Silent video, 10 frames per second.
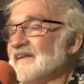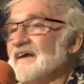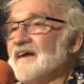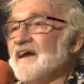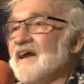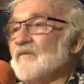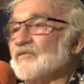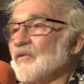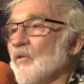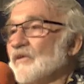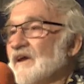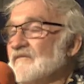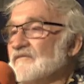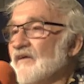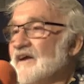And it was
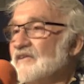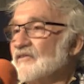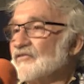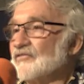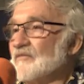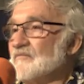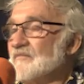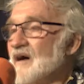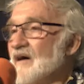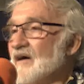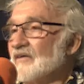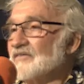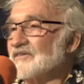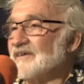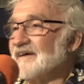called Invaders from
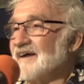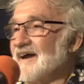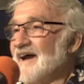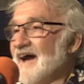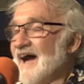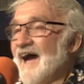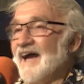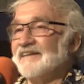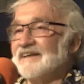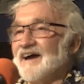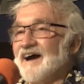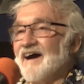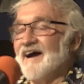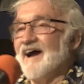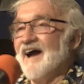Mars, and